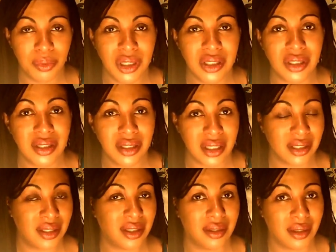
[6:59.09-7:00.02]
We just
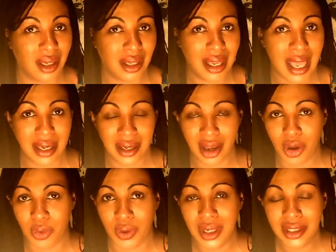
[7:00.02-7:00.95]
need to let
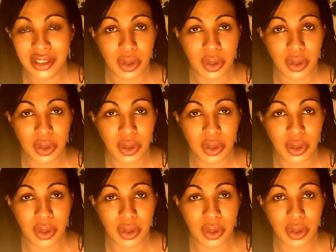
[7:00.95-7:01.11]
go.